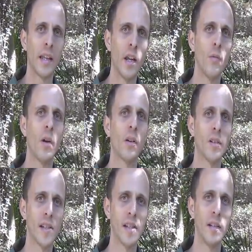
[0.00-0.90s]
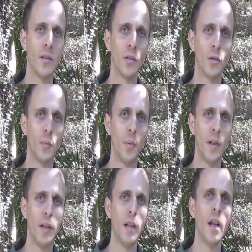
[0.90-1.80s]
Quinoa is considered to
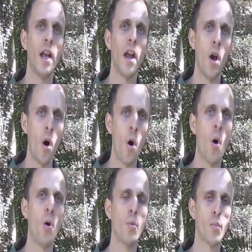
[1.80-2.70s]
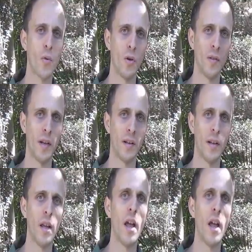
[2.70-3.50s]
be a whole protein,